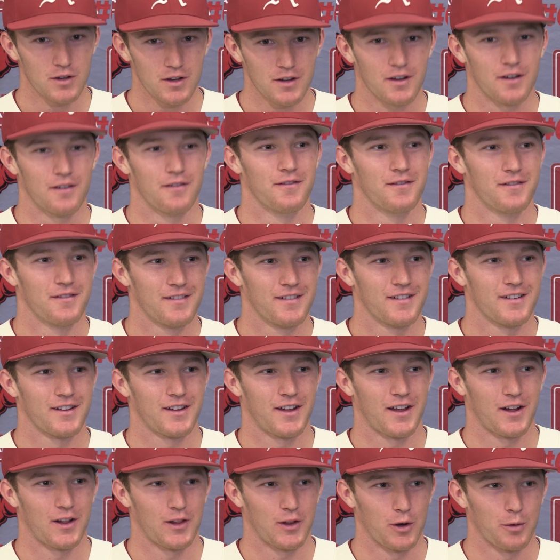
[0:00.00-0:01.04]
Yeah. Is
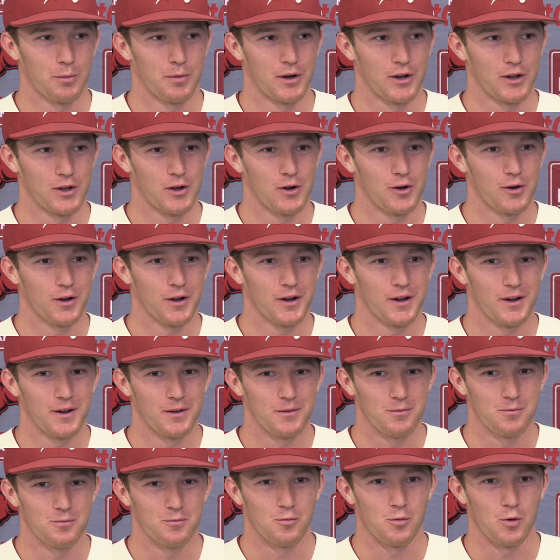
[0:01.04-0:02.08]
that... Yeah, a little bit of yoga
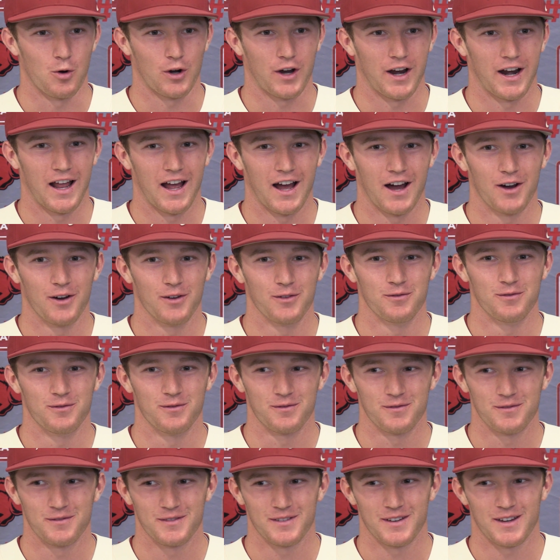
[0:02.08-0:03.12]
and working out
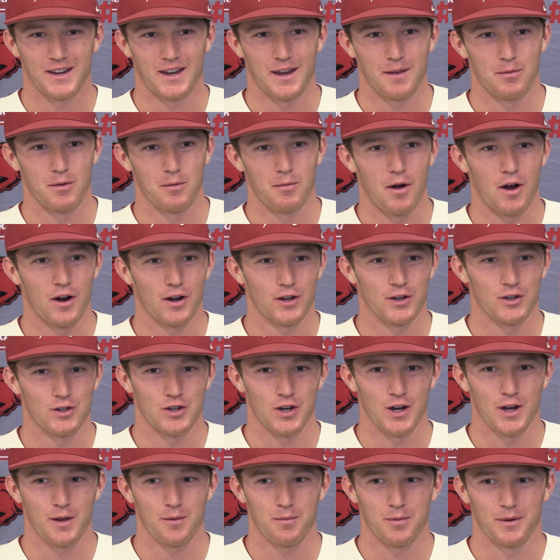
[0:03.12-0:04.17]
and keep the body in
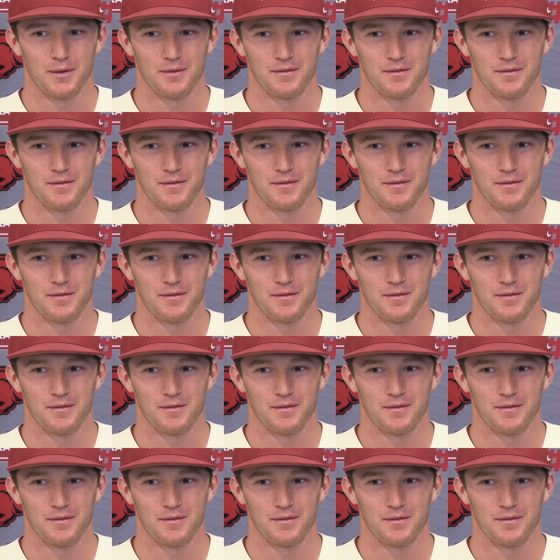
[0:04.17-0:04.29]
shape.